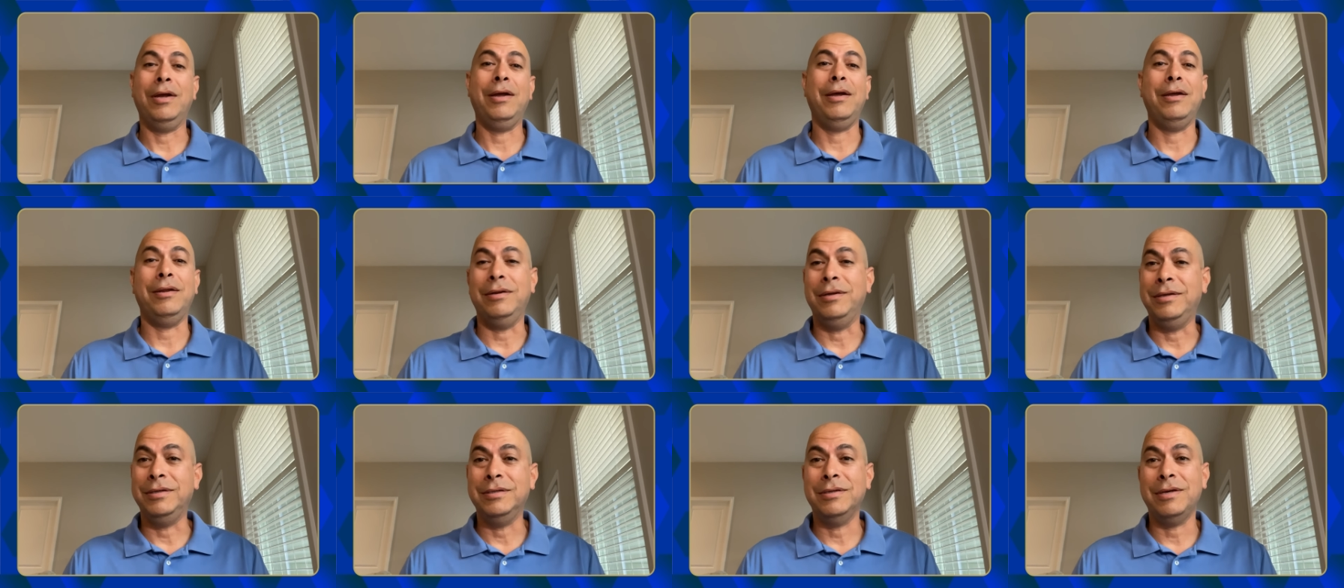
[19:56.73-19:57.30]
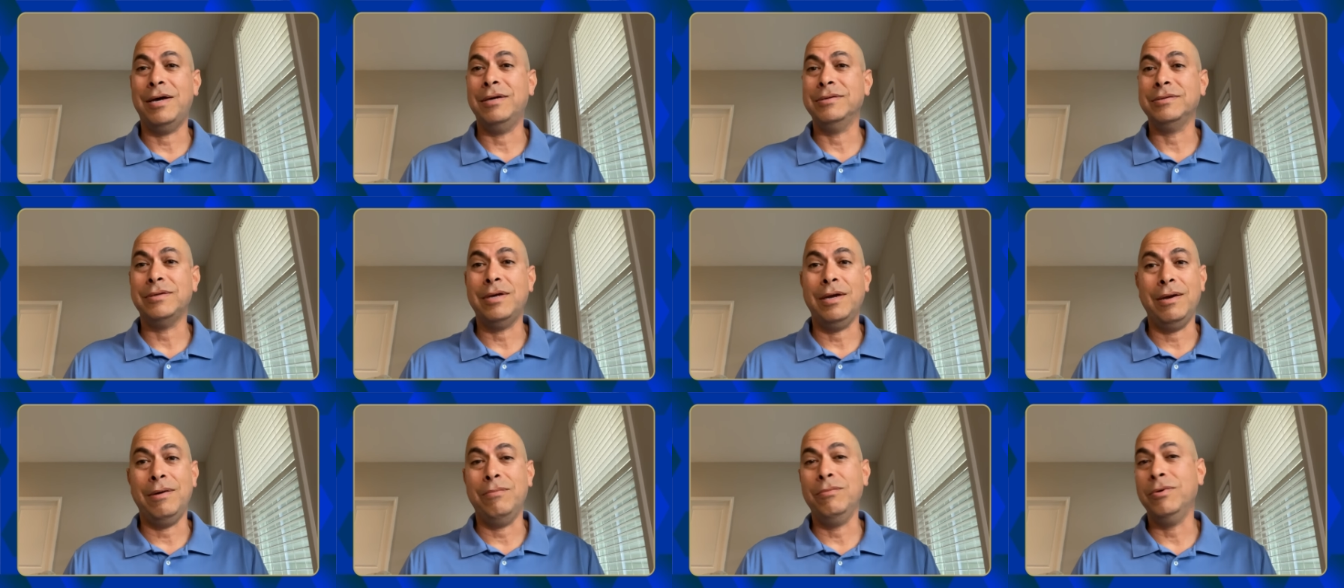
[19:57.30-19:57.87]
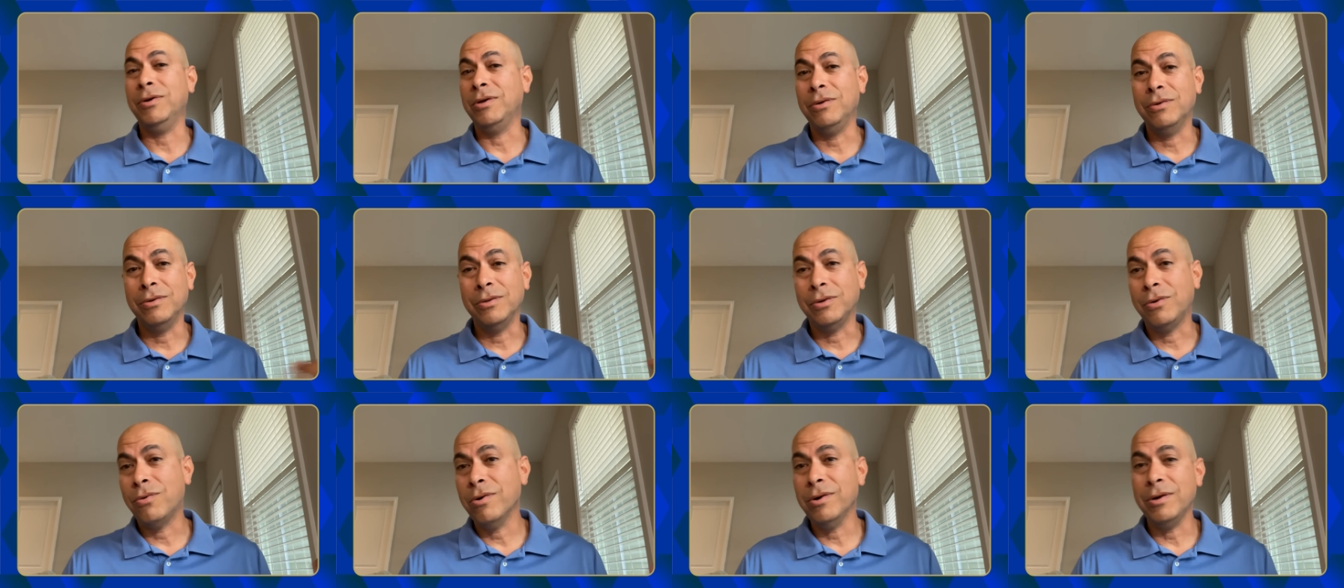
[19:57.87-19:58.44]
and I was like, I'm going to go
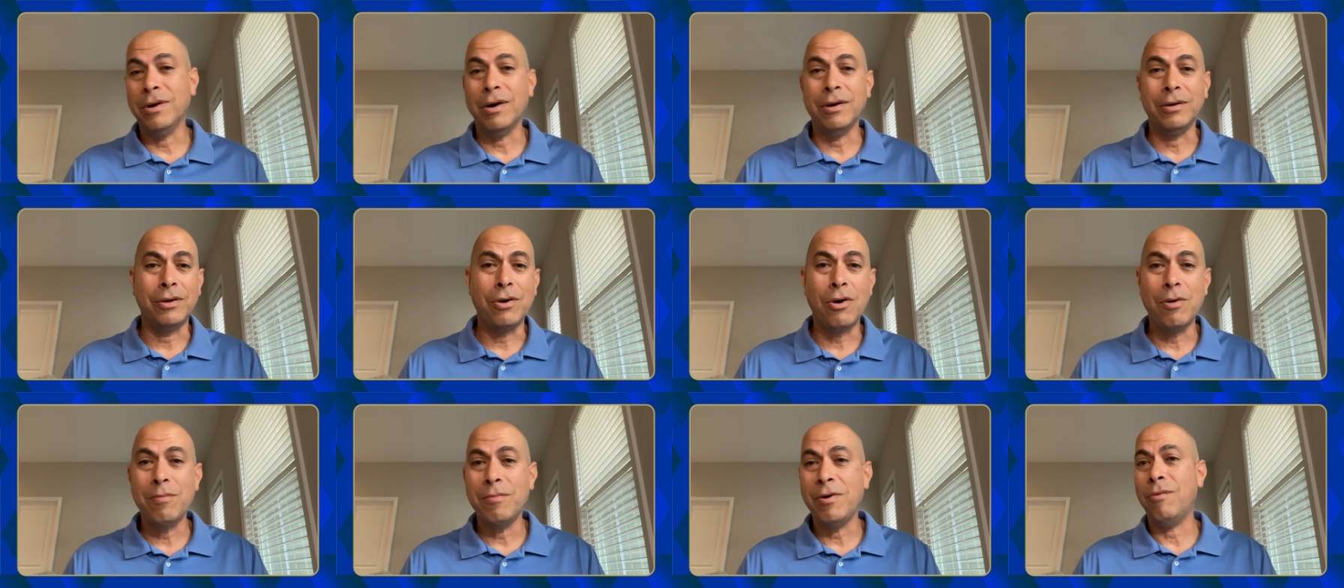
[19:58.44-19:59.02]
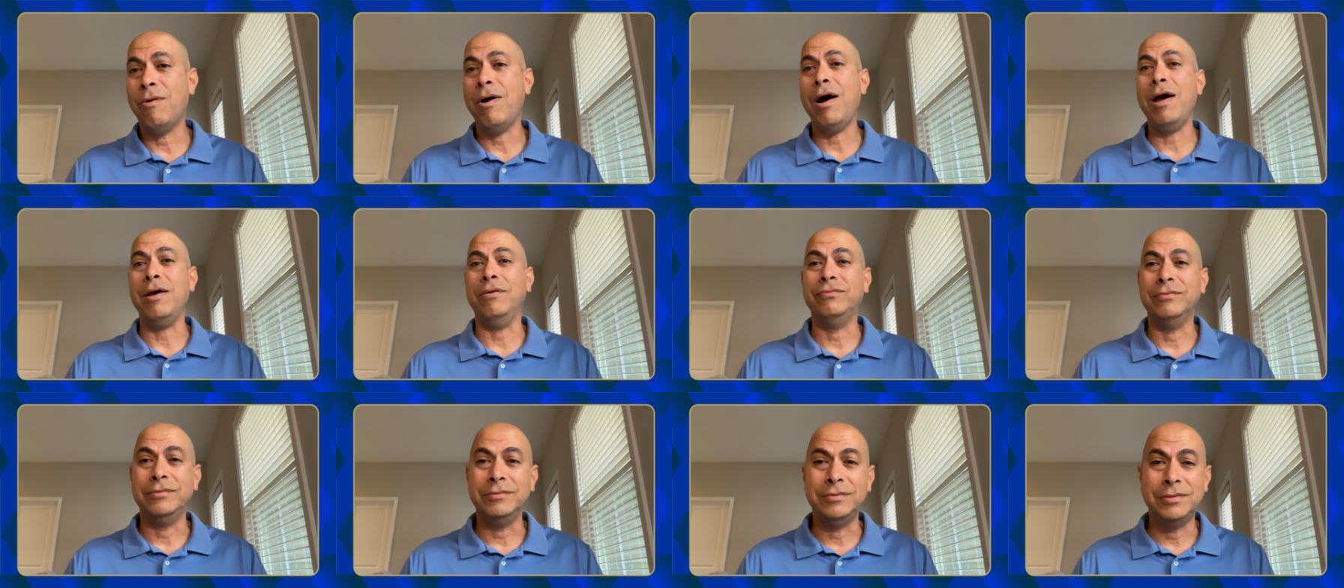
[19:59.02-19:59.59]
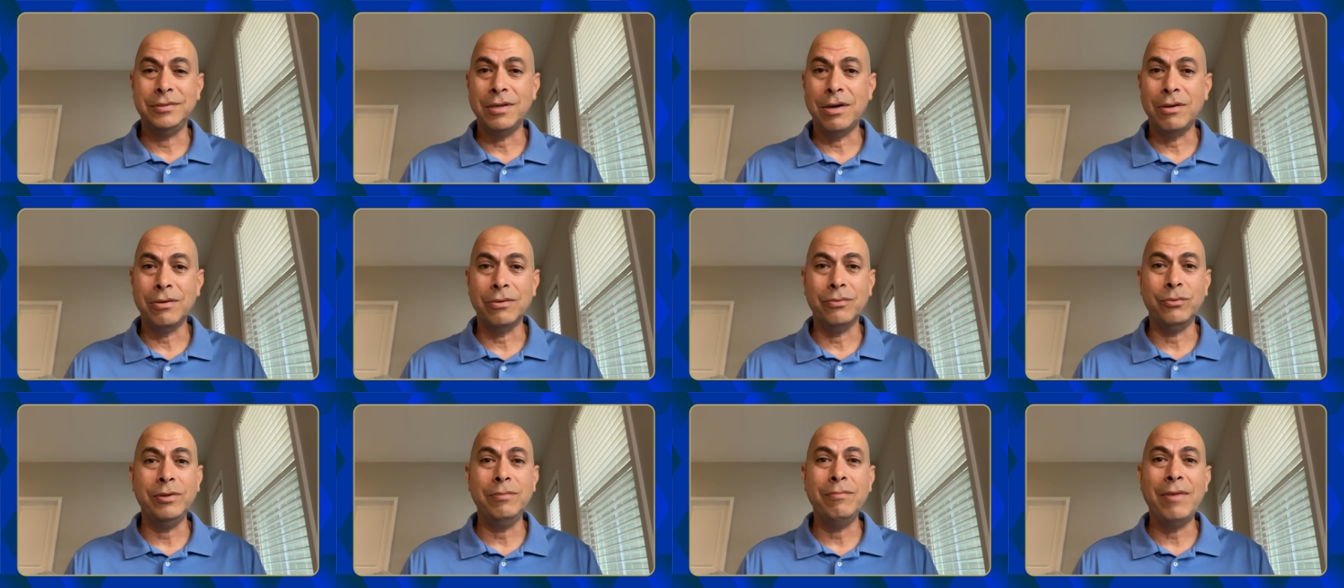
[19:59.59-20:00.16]
to the courtyard and call my wife and tell
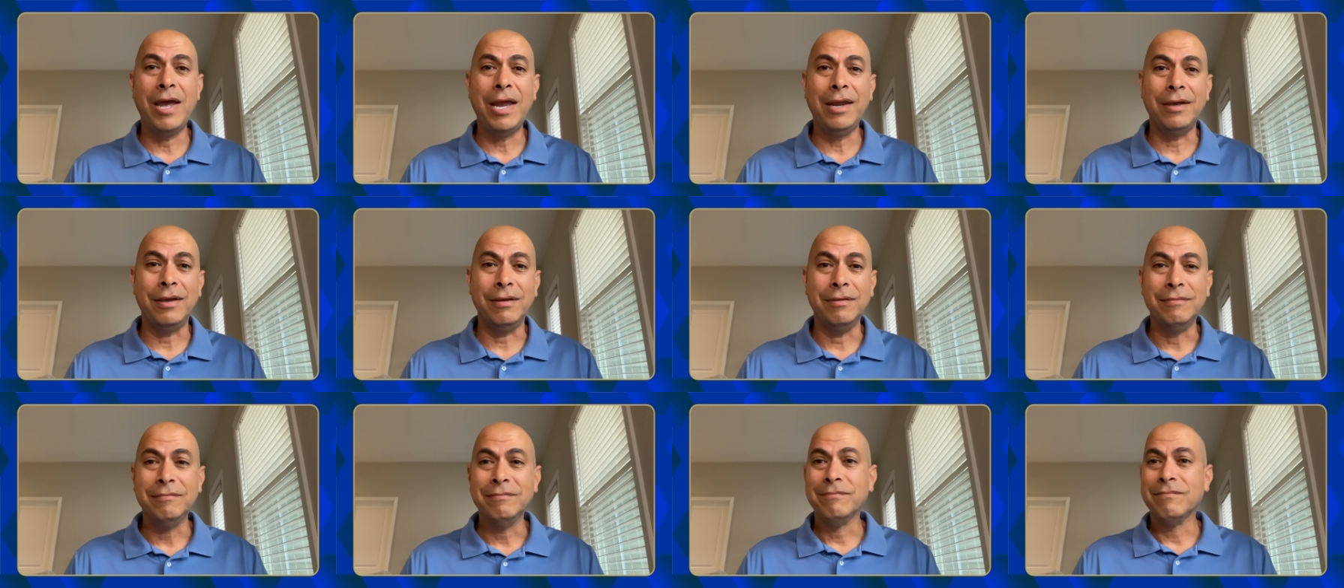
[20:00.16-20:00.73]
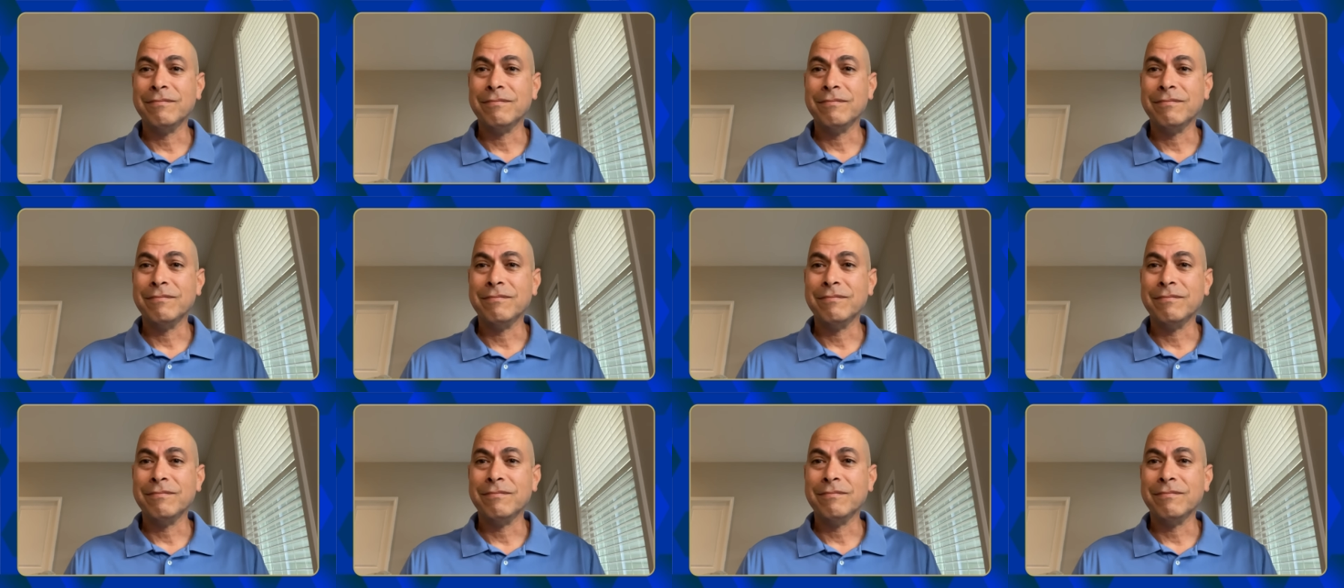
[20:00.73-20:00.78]
her we made it.